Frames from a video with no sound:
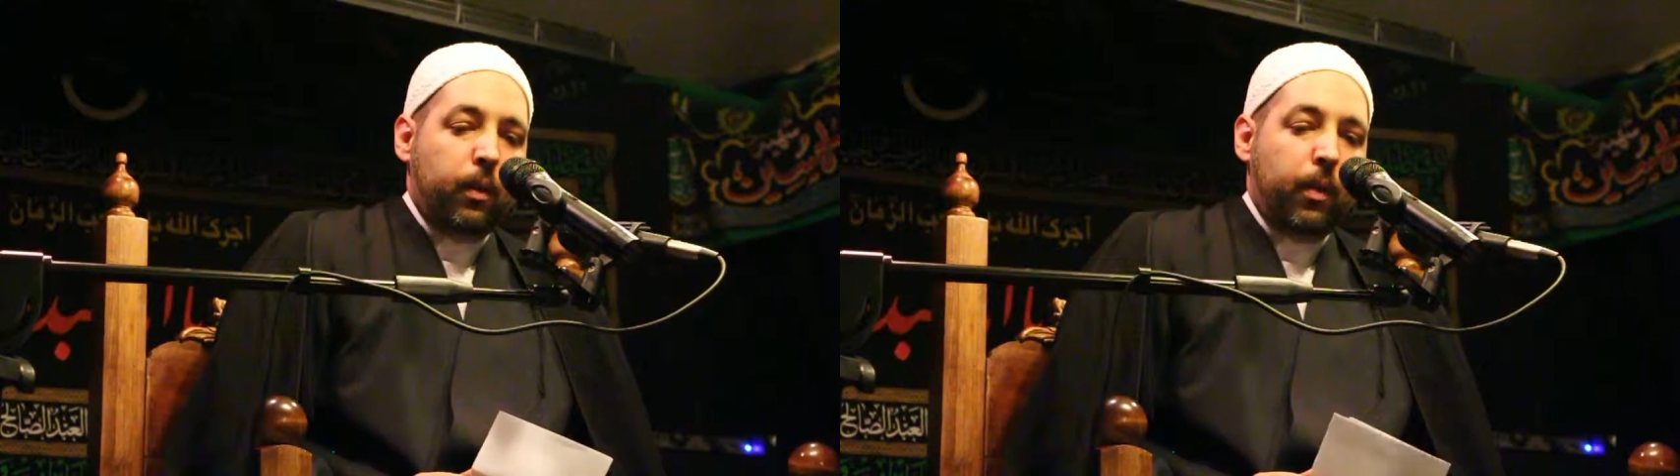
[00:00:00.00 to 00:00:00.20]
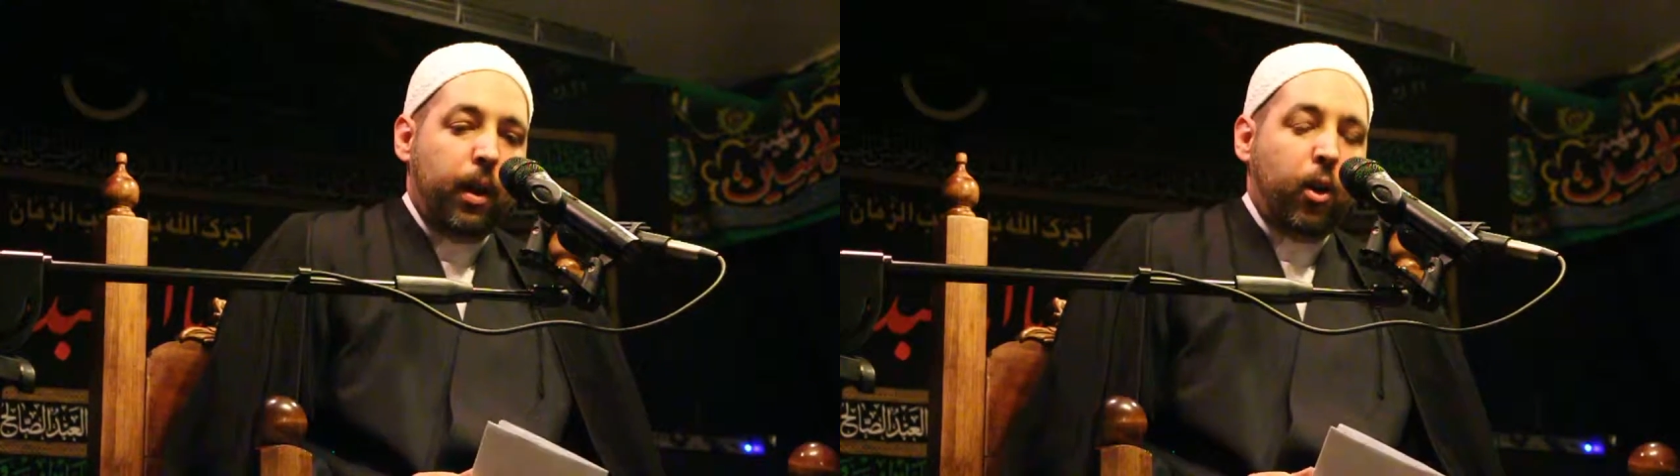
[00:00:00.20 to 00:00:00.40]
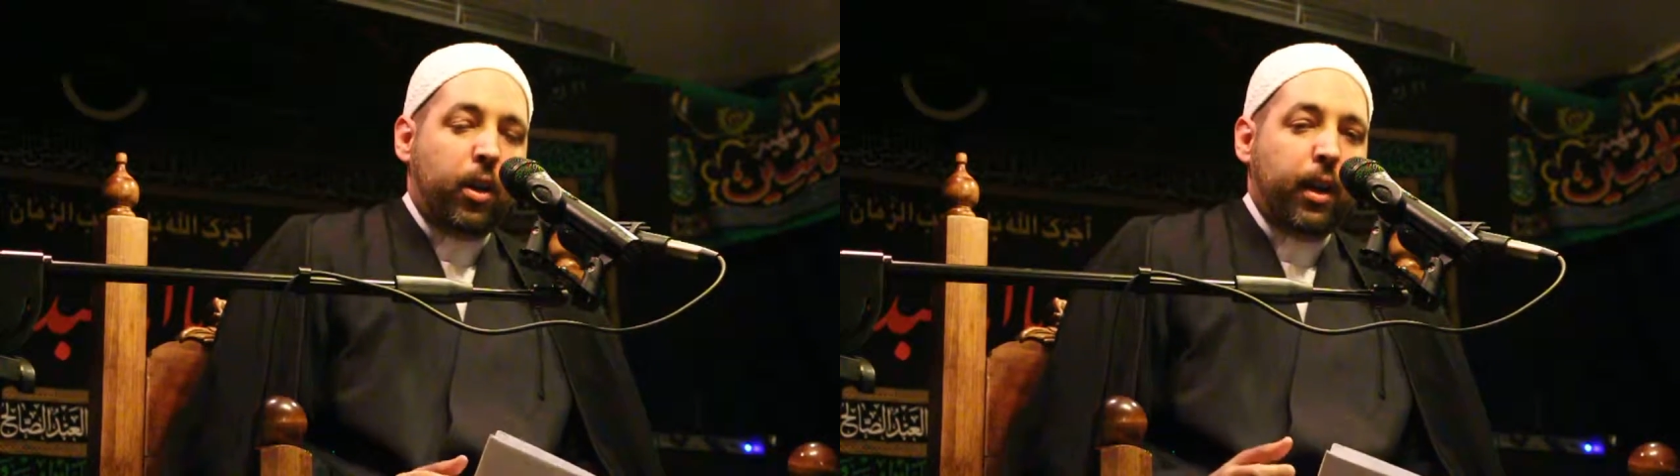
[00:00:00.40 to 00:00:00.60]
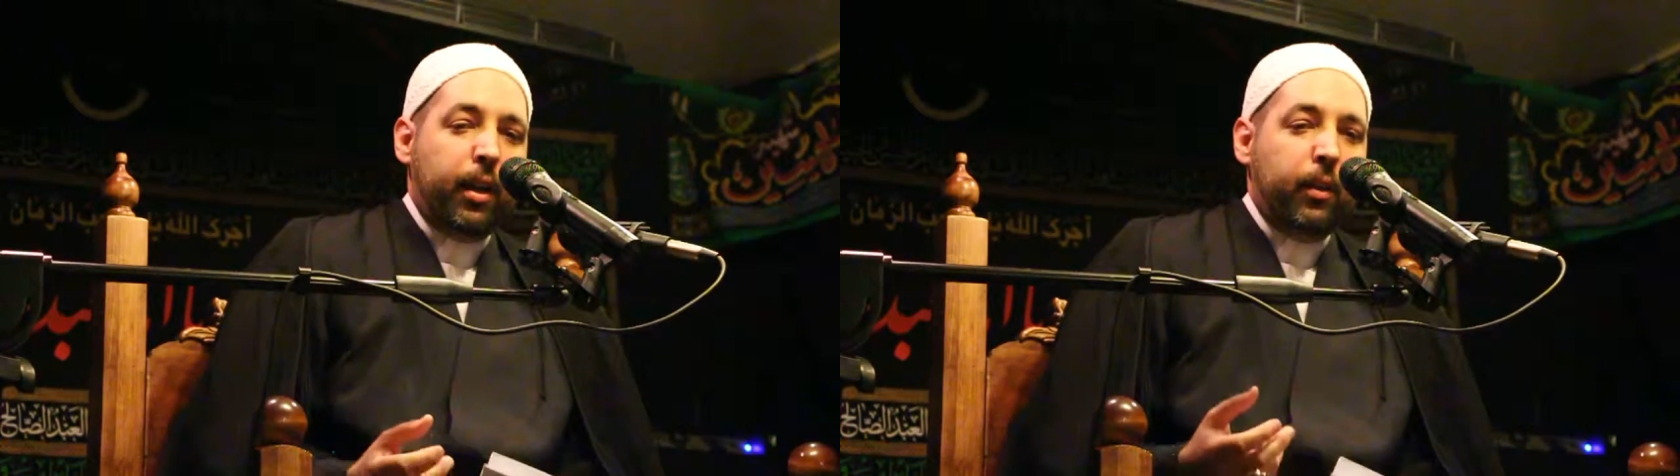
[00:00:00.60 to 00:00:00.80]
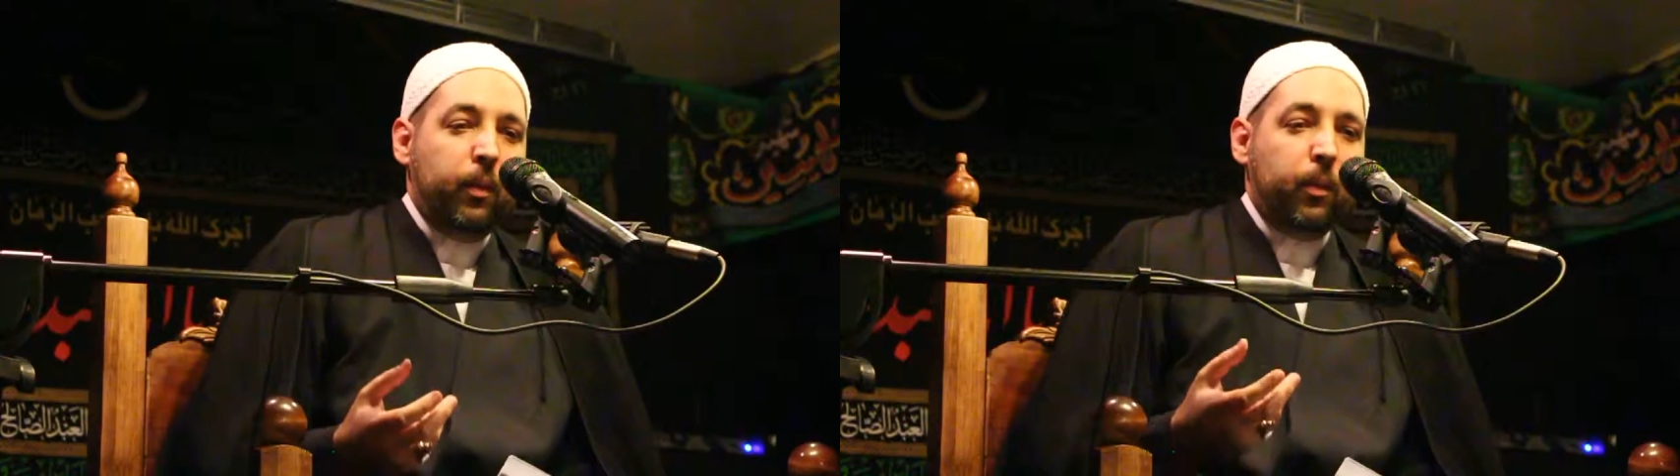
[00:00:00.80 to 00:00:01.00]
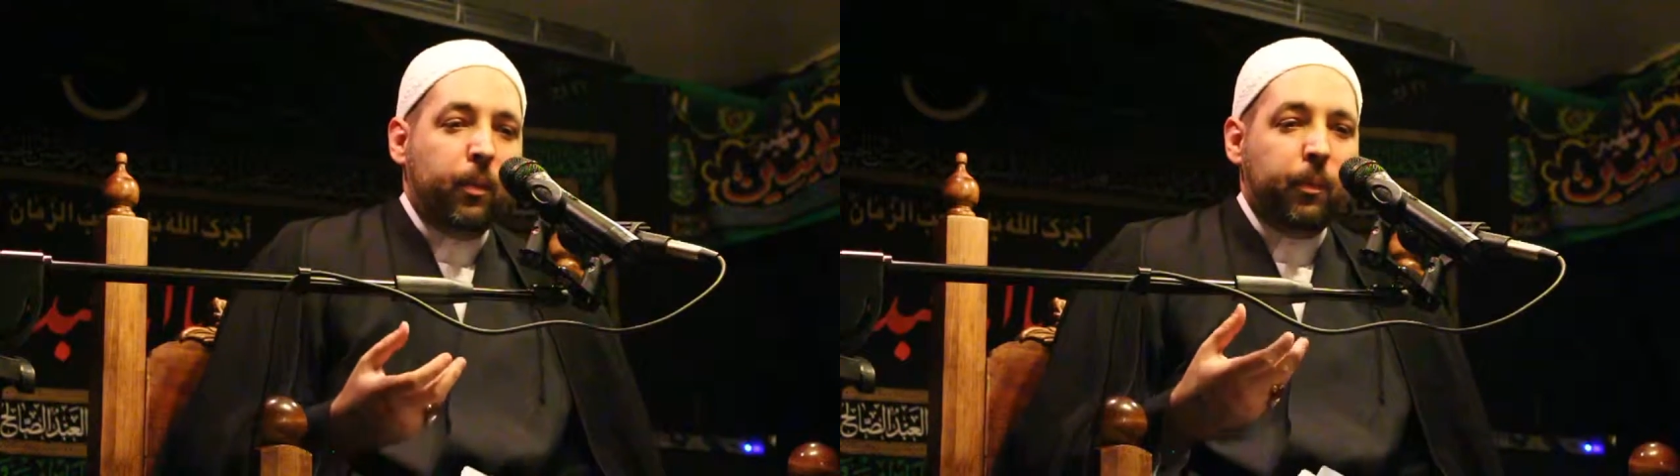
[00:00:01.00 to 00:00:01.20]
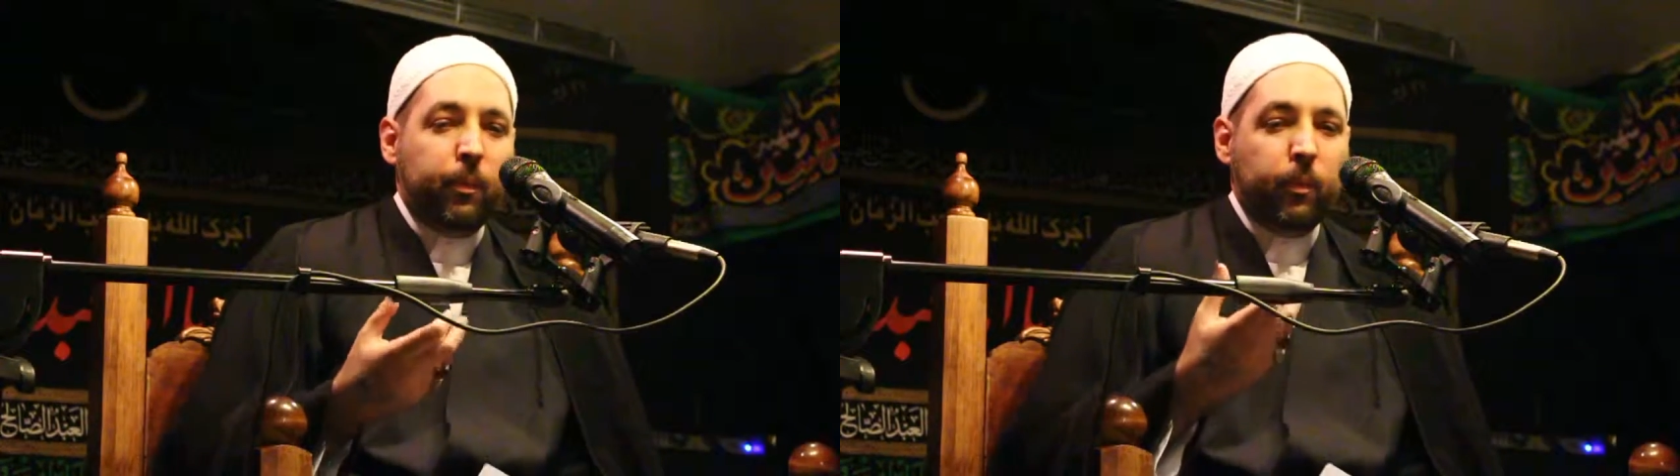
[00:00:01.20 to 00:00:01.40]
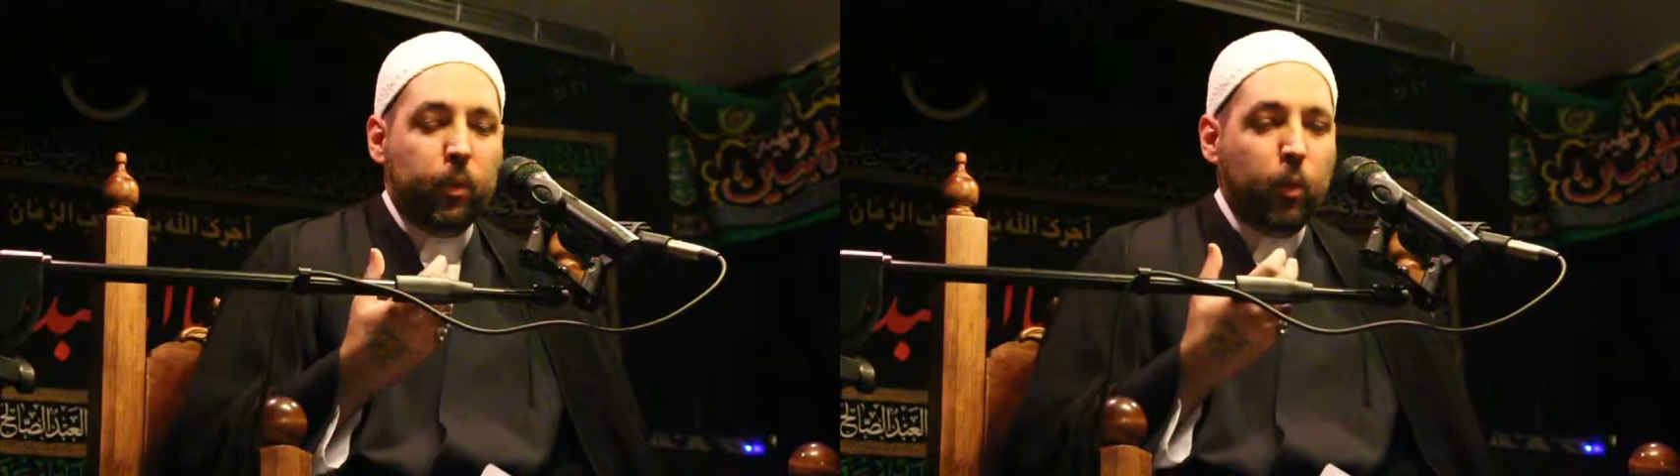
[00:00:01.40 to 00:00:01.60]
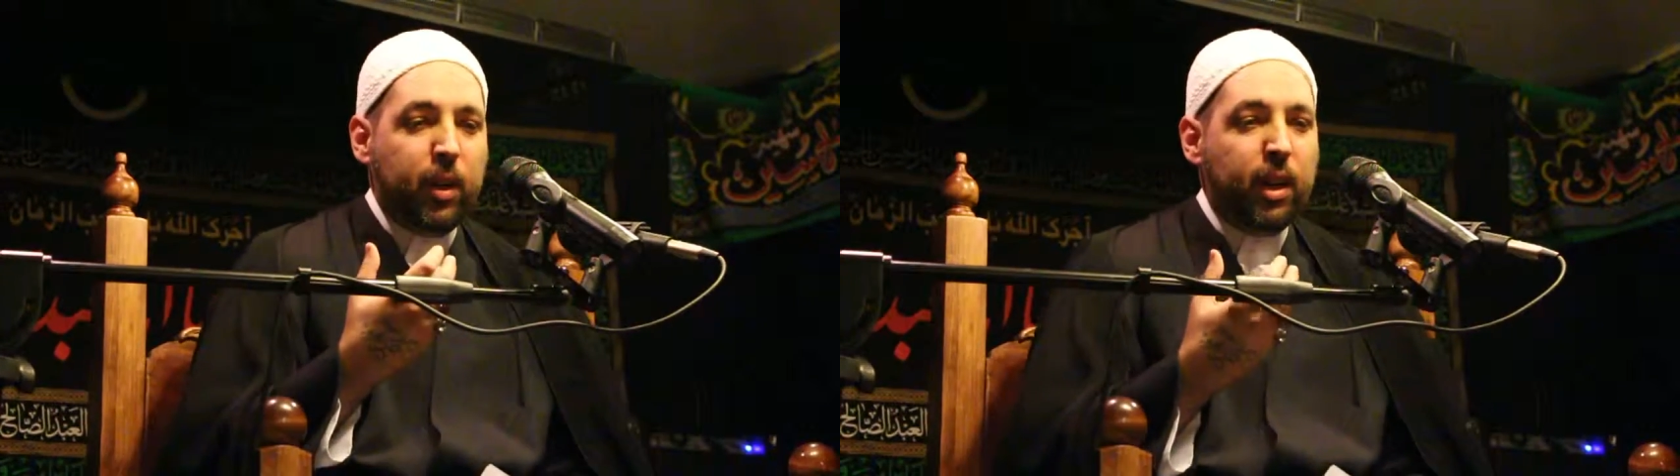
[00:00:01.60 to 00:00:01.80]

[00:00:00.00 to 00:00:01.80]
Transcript: How can we